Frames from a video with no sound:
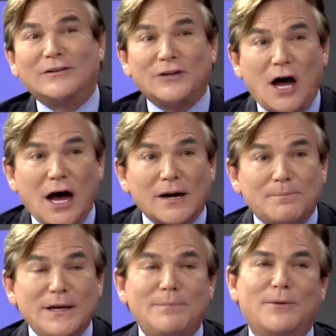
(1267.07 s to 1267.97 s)
lot of
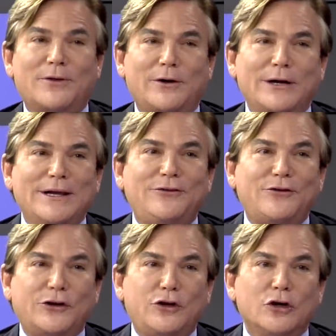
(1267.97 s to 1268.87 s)
people that are
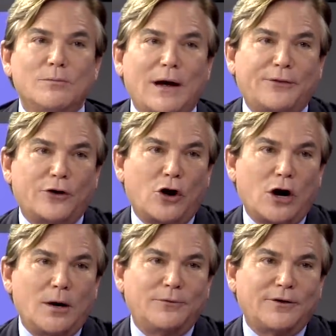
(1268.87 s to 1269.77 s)
insecure about their
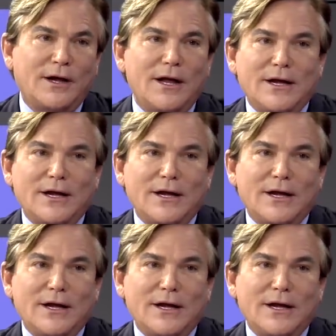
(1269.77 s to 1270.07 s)
arms.